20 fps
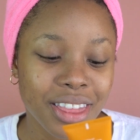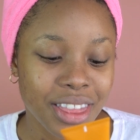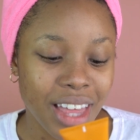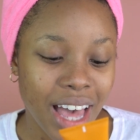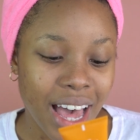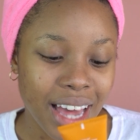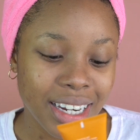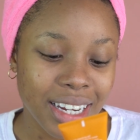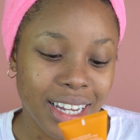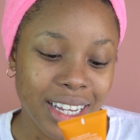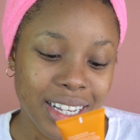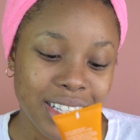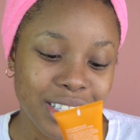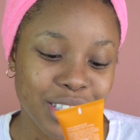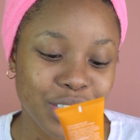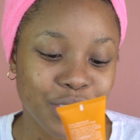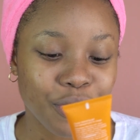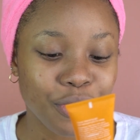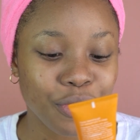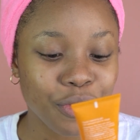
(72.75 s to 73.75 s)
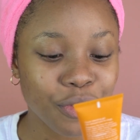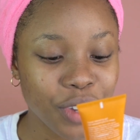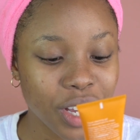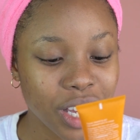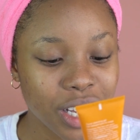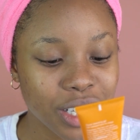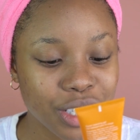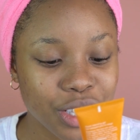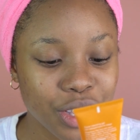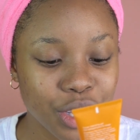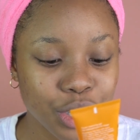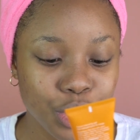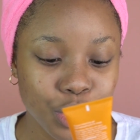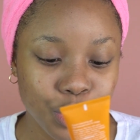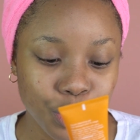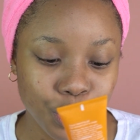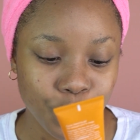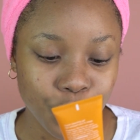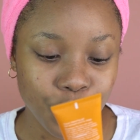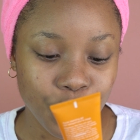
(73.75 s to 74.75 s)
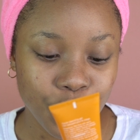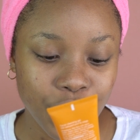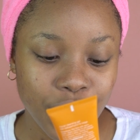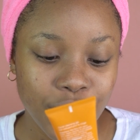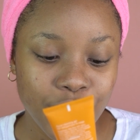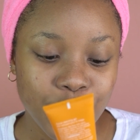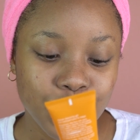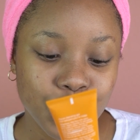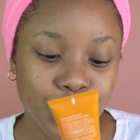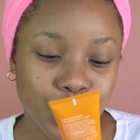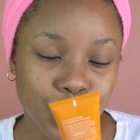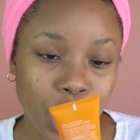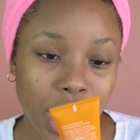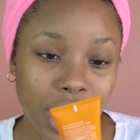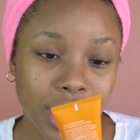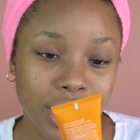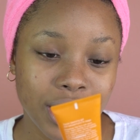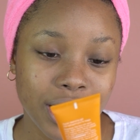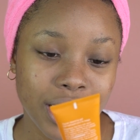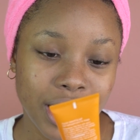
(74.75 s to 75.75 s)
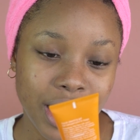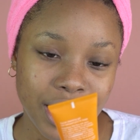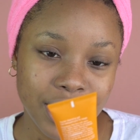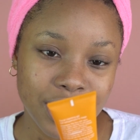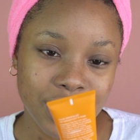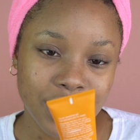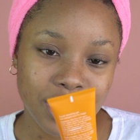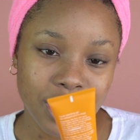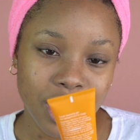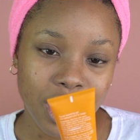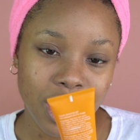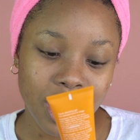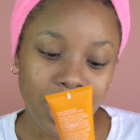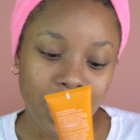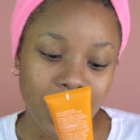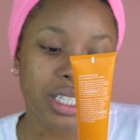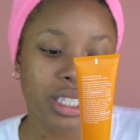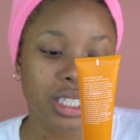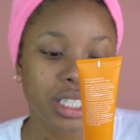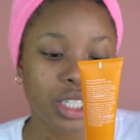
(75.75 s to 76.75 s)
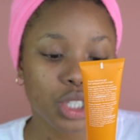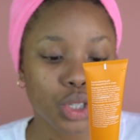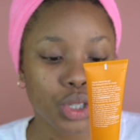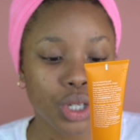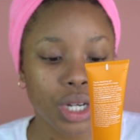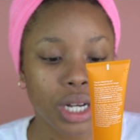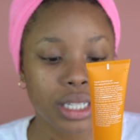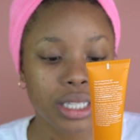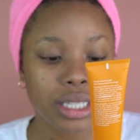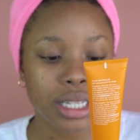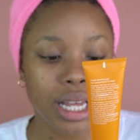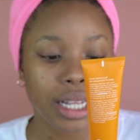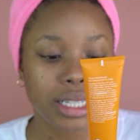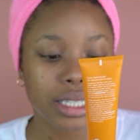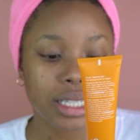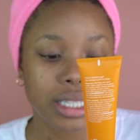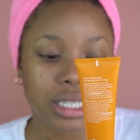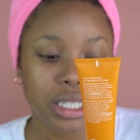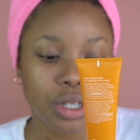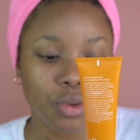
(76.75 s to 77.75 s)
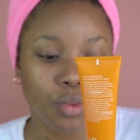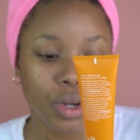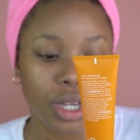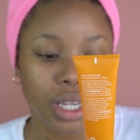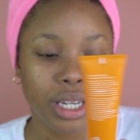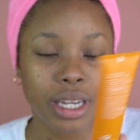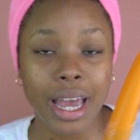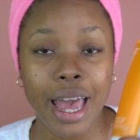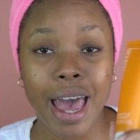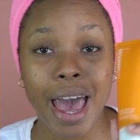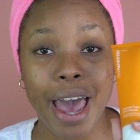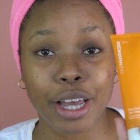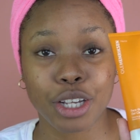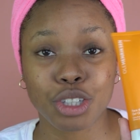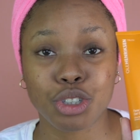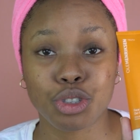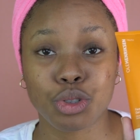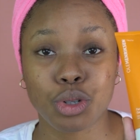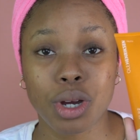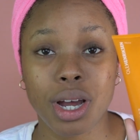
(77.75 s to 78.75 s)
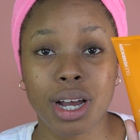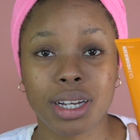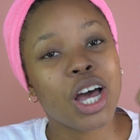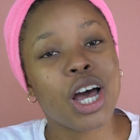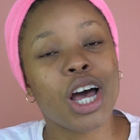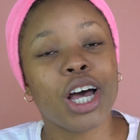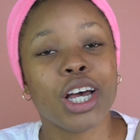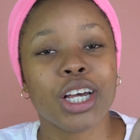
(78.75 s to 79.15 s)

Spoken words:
That is the Face the Truth Gel Cleanser, citrus and seaweed extract.